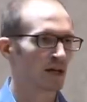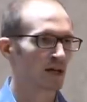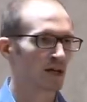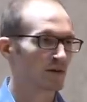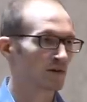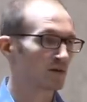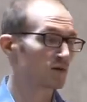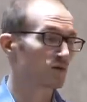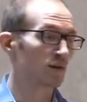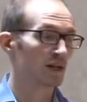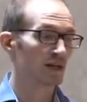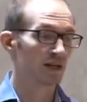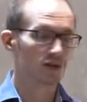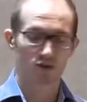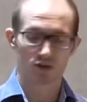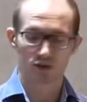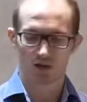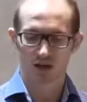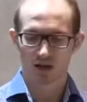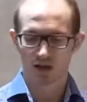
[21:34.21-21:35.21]
and it's really
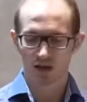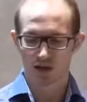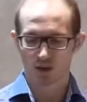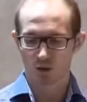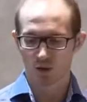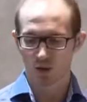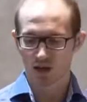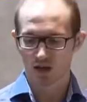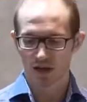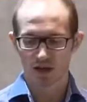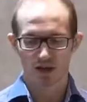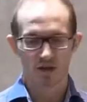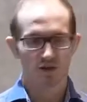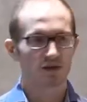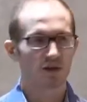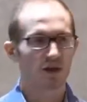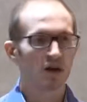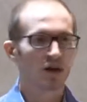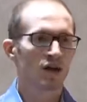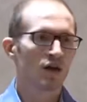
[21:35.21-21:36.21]
interesting, and we're kind of